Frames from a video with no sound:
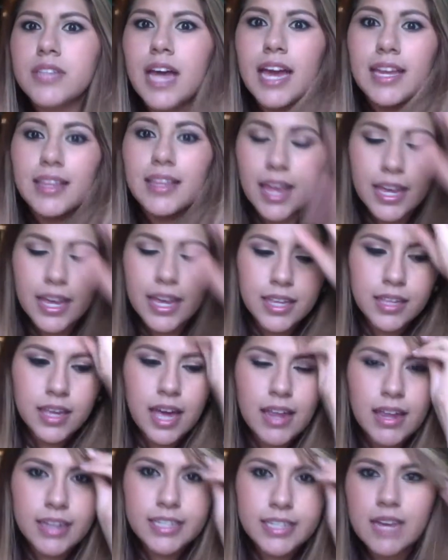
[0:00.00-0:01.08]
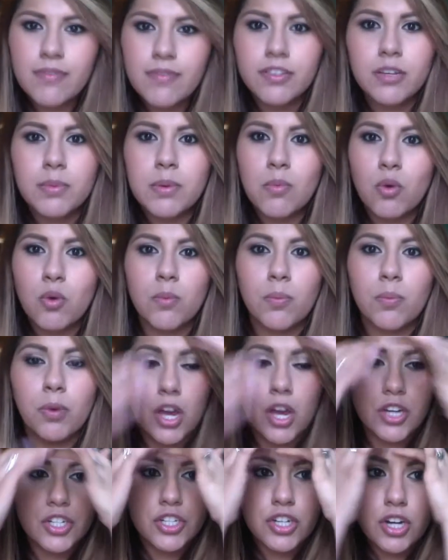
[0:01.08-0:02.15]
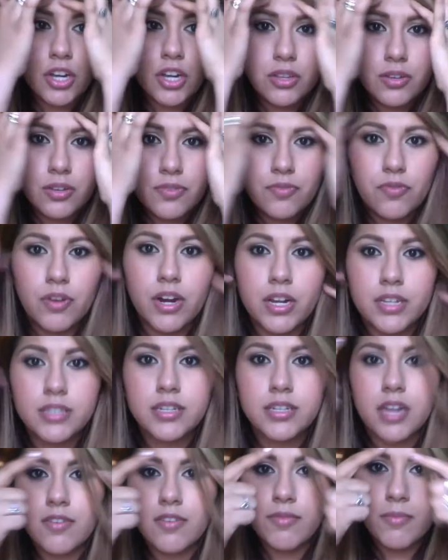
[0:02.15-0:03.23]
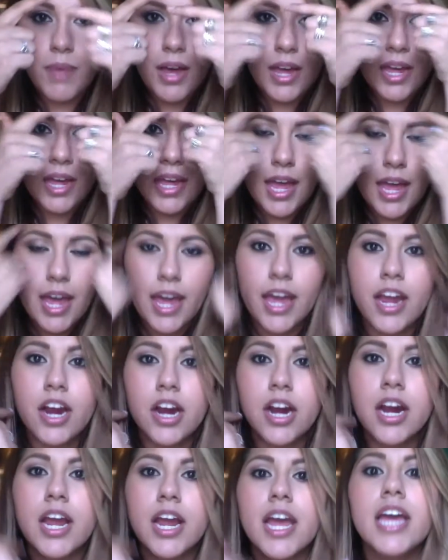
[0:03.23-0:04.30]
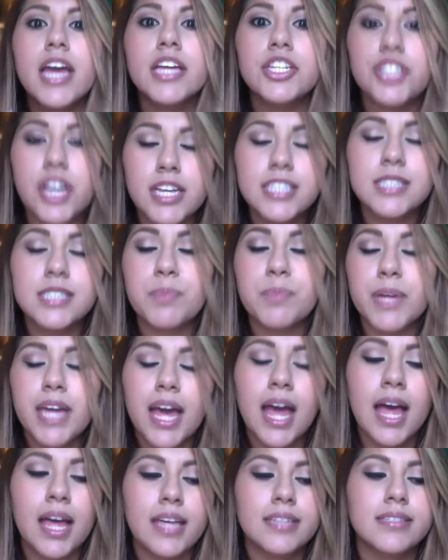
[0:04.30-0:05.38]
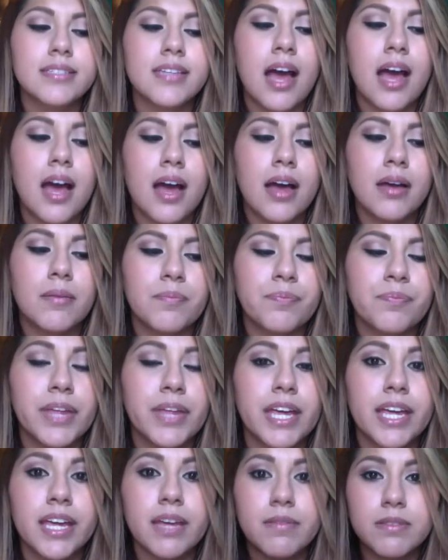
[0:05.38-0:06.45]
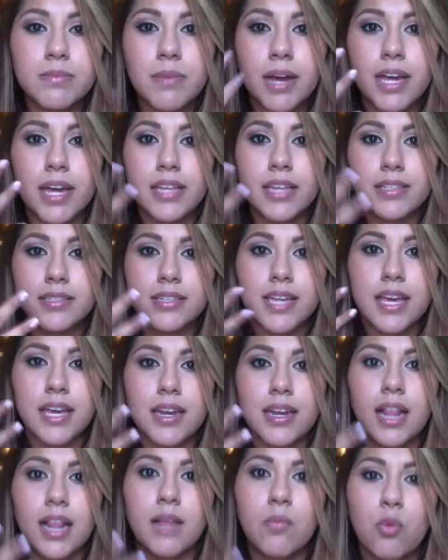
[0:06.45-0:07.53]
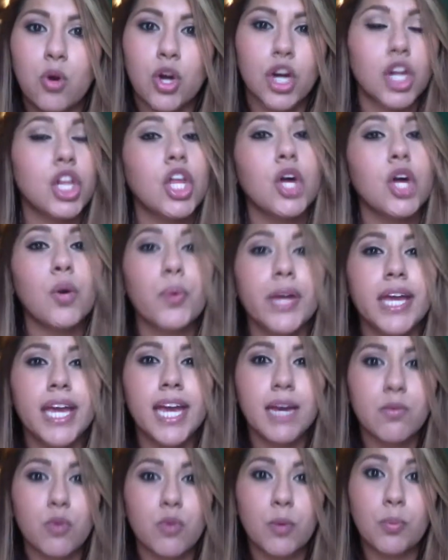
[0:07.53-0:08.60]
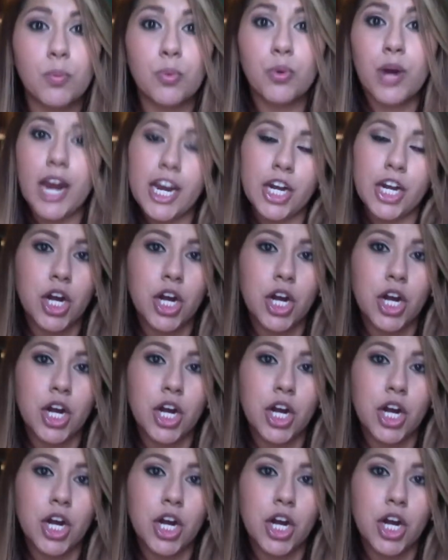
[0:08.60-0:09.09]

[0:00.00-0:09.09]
like to have a little bit more blonder on the front of my hair, just because it gives my skin a more glowy and more brighter,